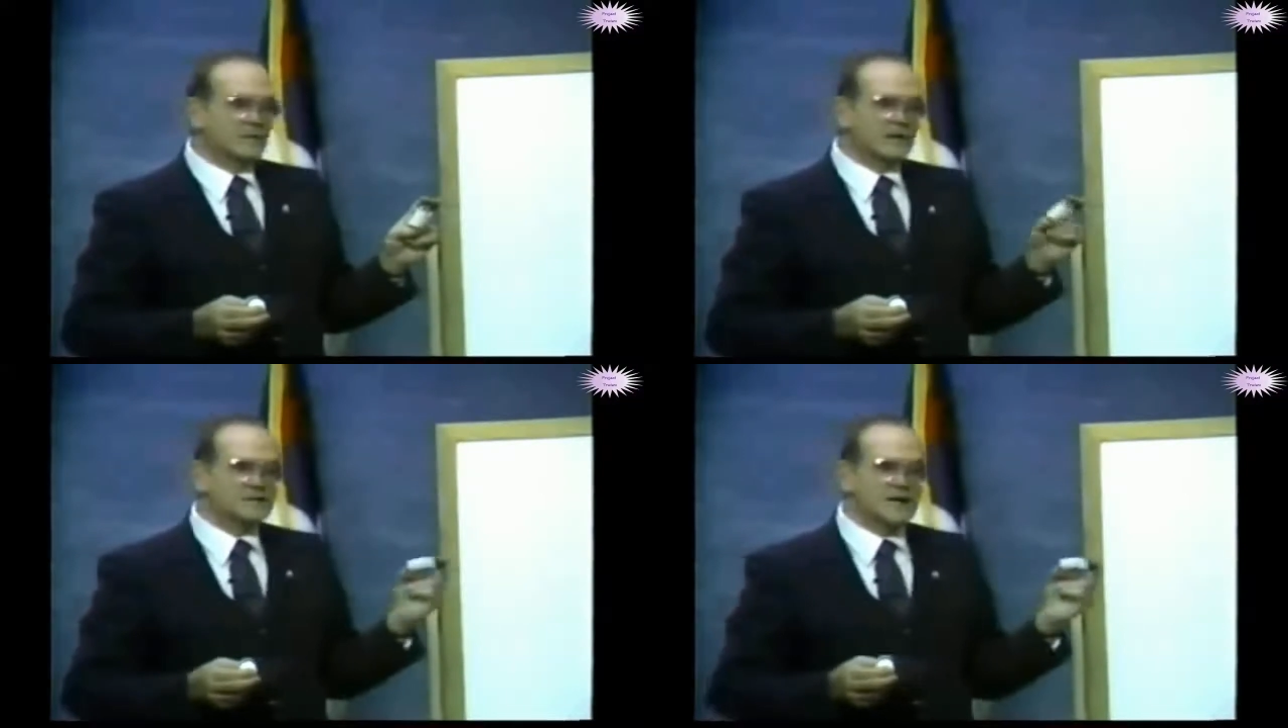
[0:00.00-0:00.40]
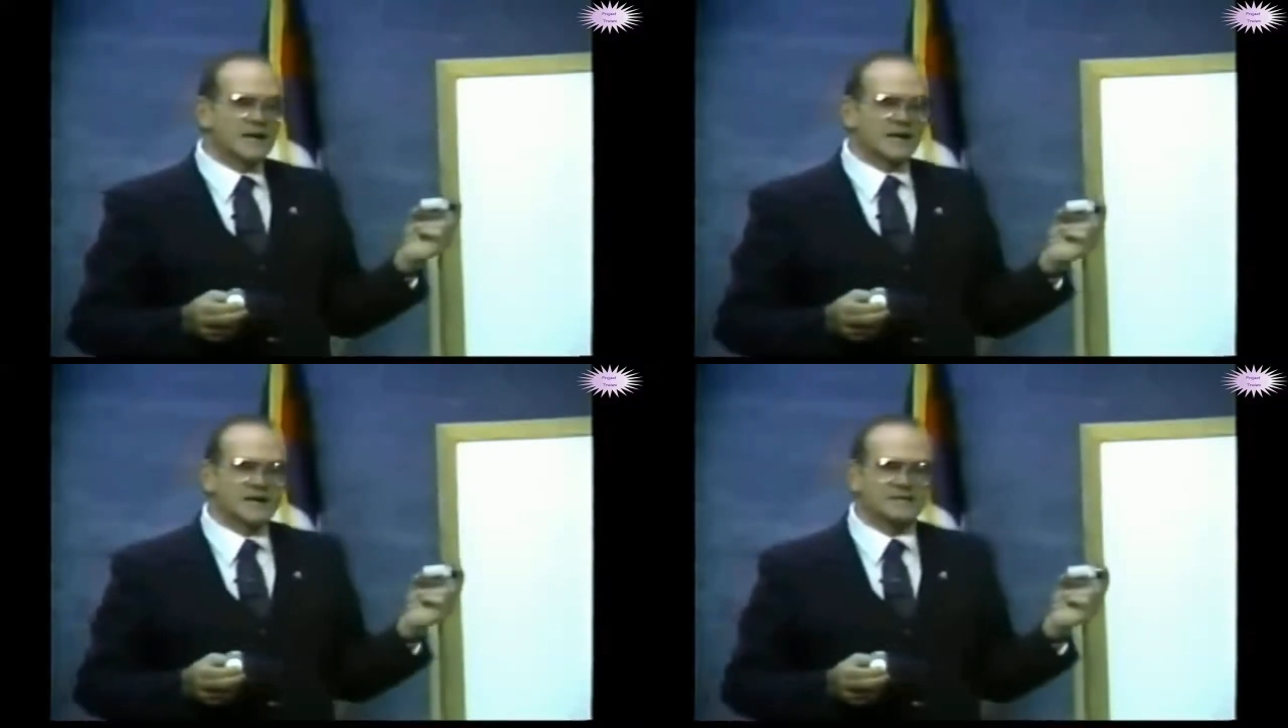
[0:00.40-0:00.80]
Got a
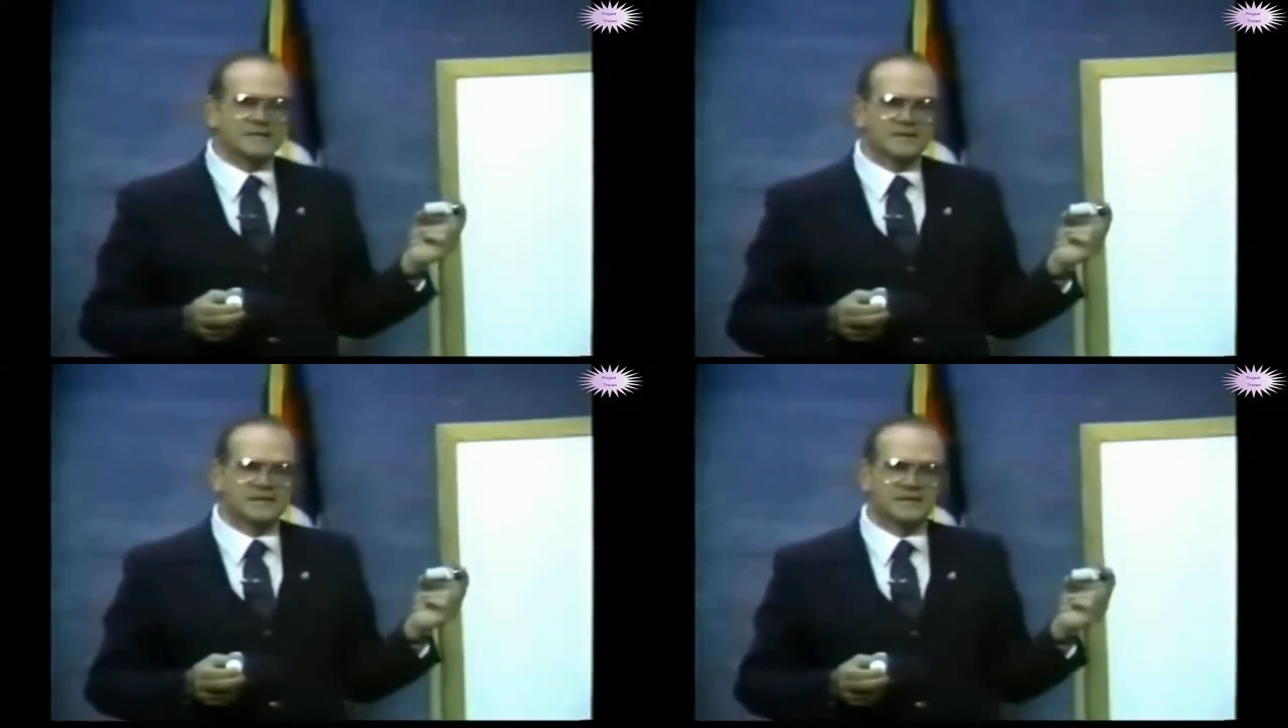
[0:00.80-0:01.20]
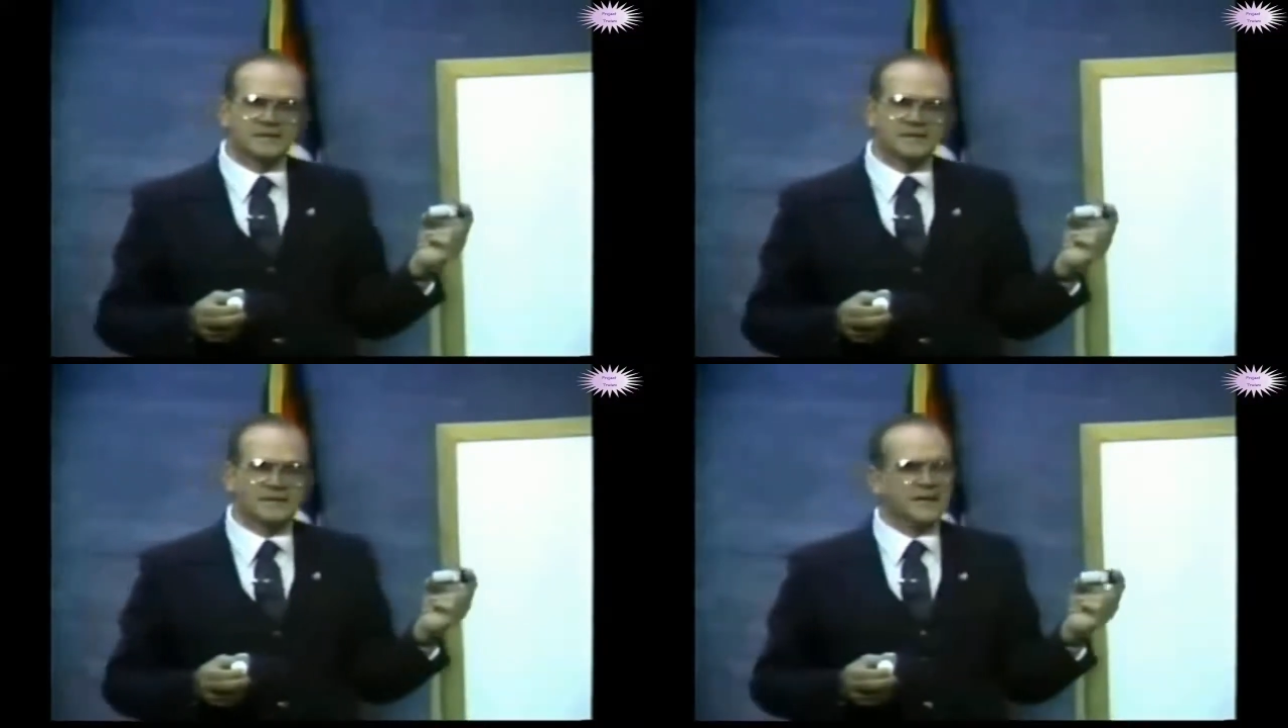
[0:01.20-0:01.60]
challenge.
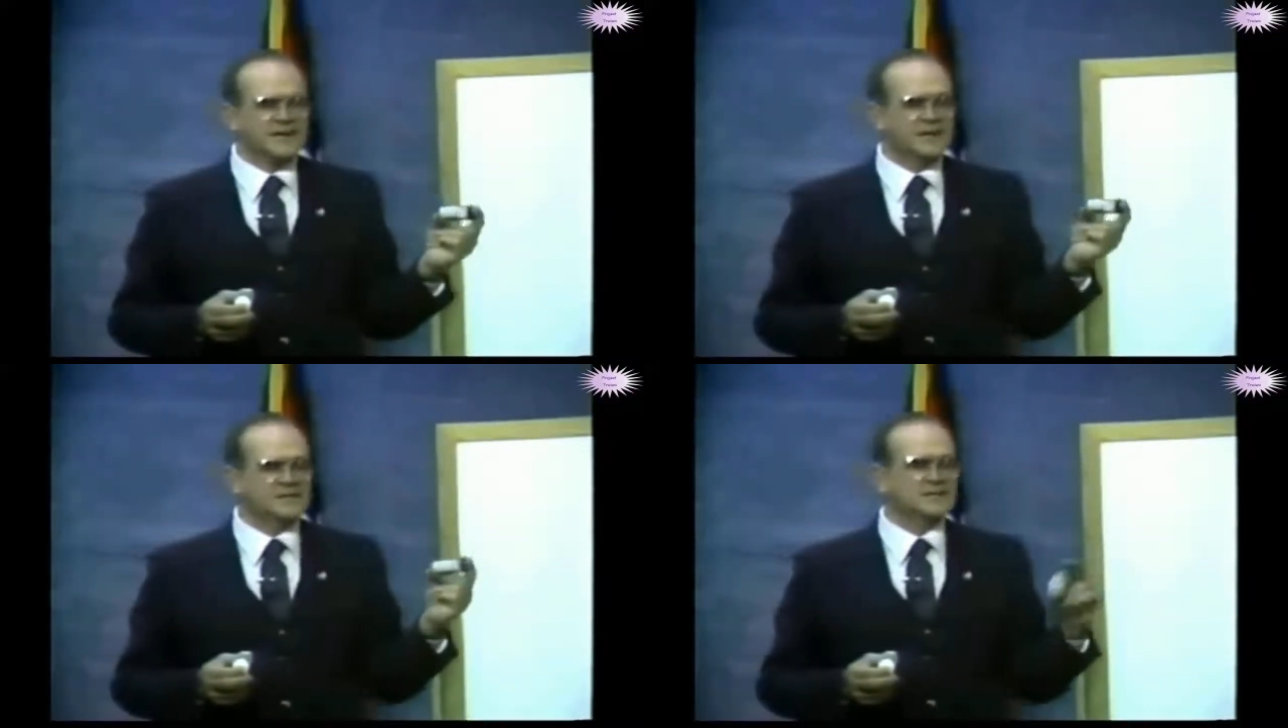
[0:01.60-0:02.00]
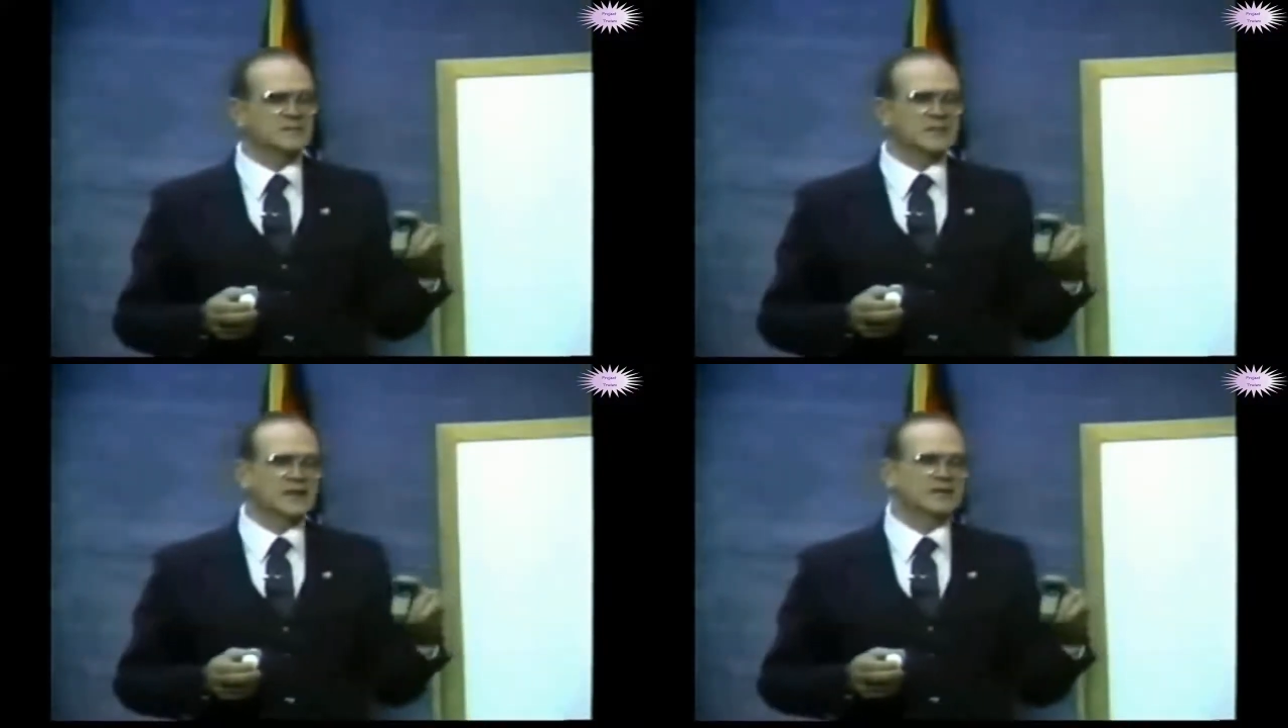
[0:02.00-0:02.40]
I'd like to have
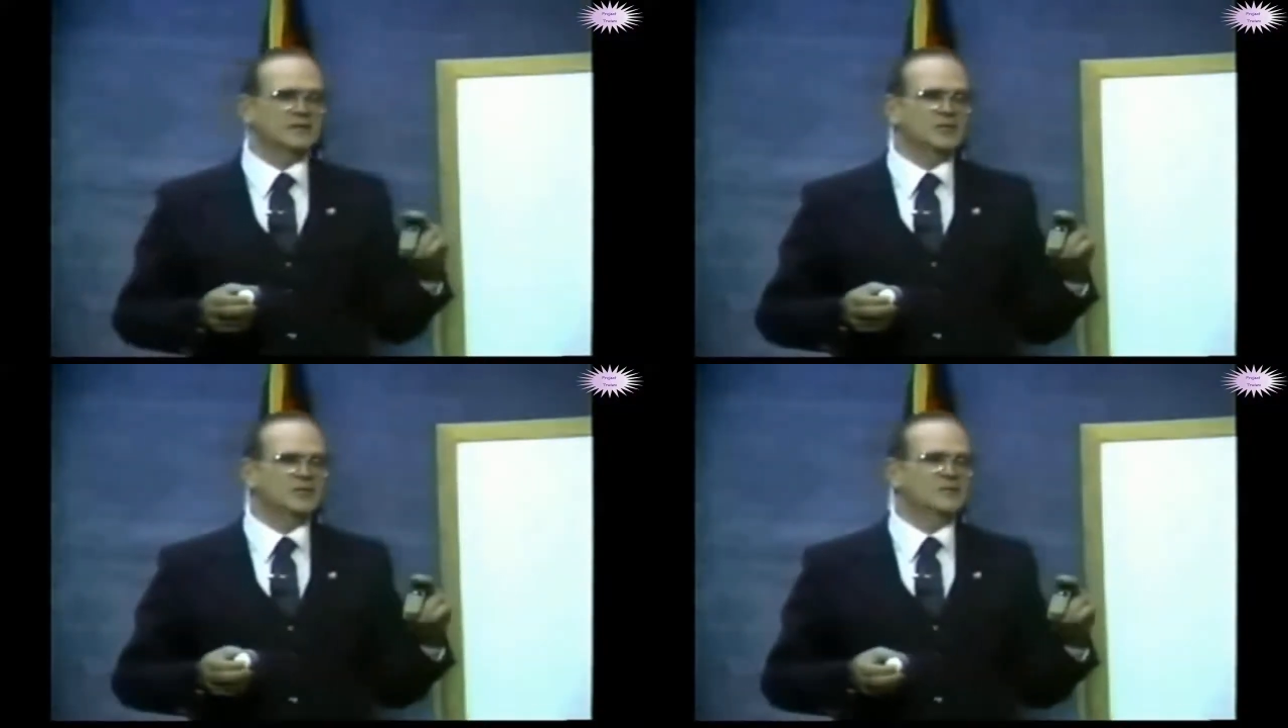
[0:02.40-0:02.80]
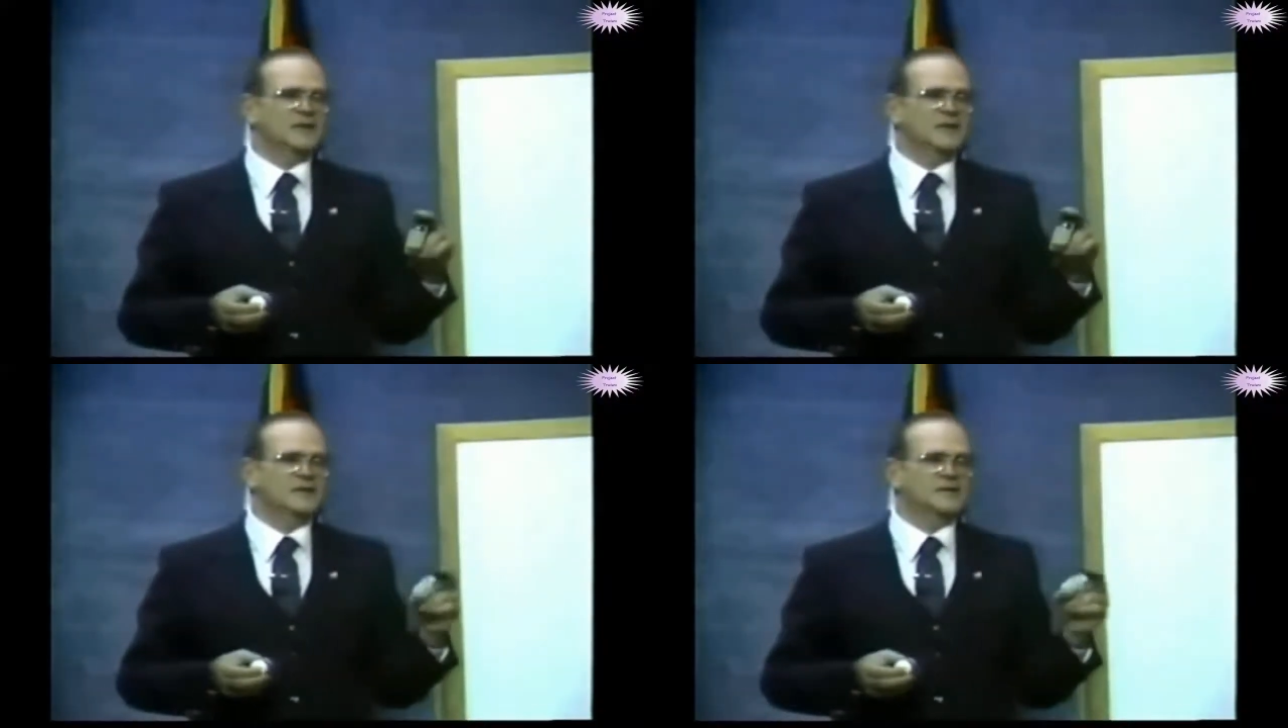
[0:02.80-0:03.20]
somebody in the room
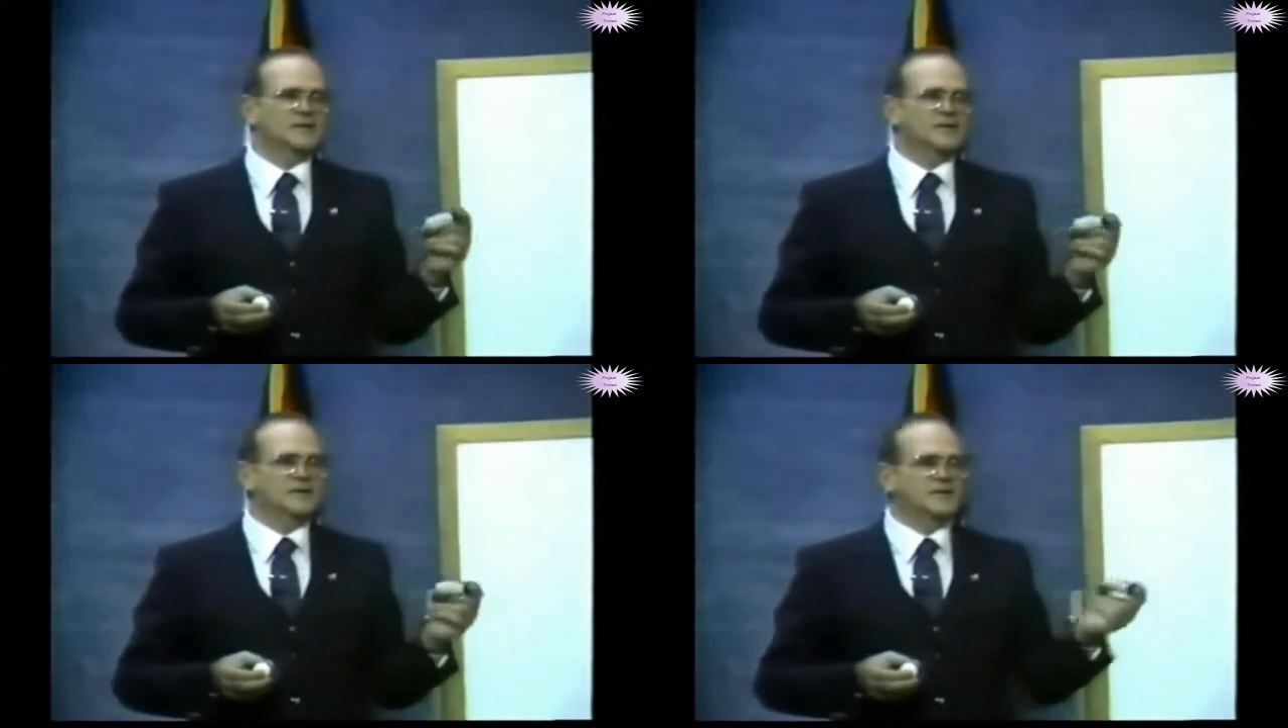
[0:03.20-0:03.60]
volunteer